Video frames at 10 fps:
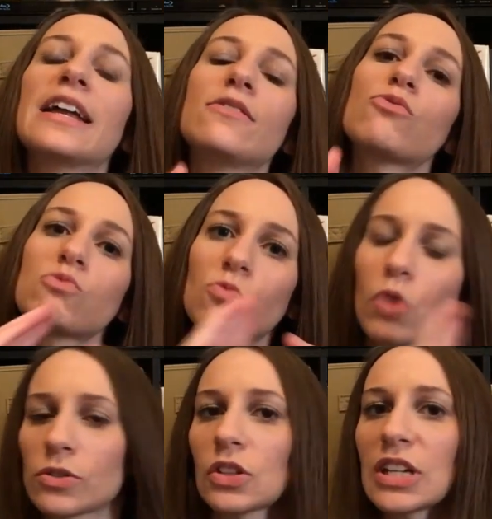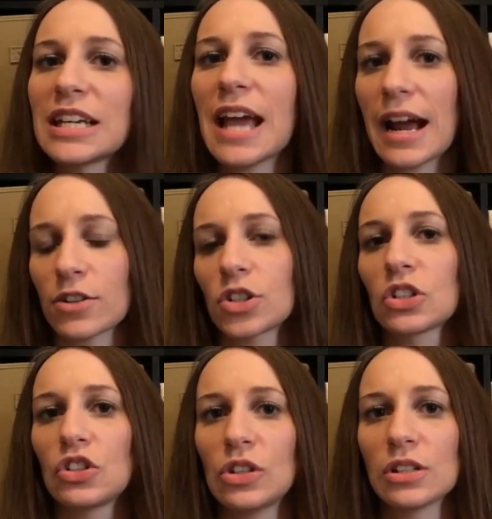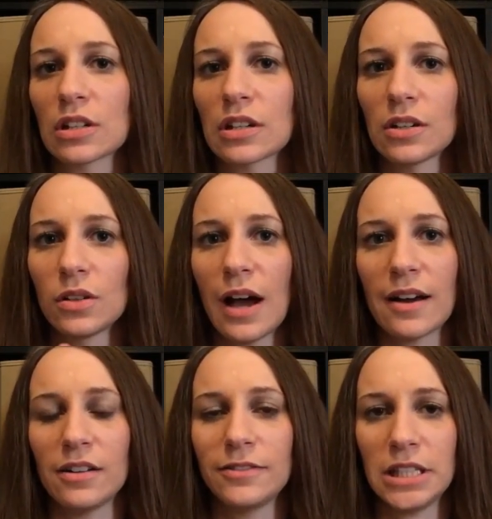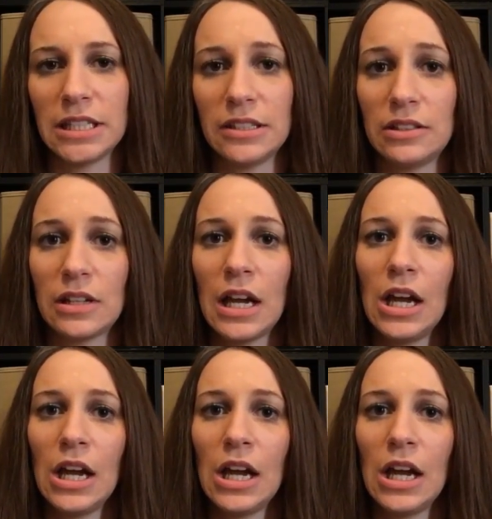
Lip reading: and Rossellini actually took a lot of his